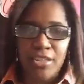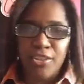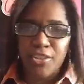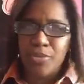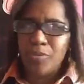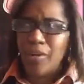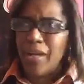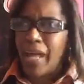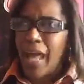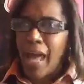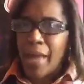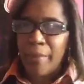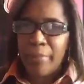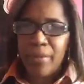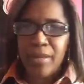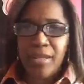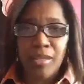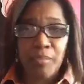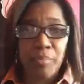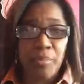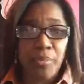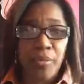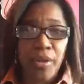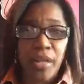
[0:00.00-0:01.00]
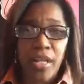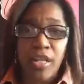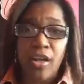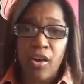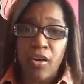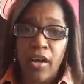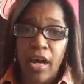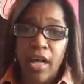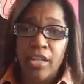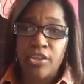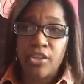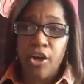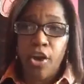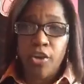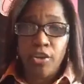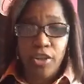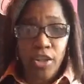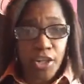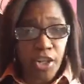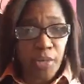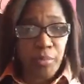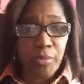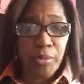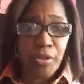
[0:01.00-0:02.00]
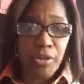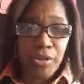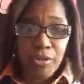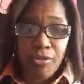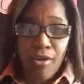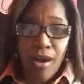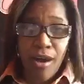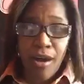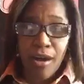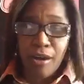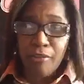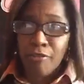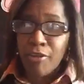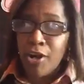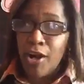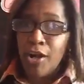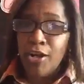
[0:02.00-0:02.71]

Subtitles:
What happened? Printing. Okay, turn the computer off.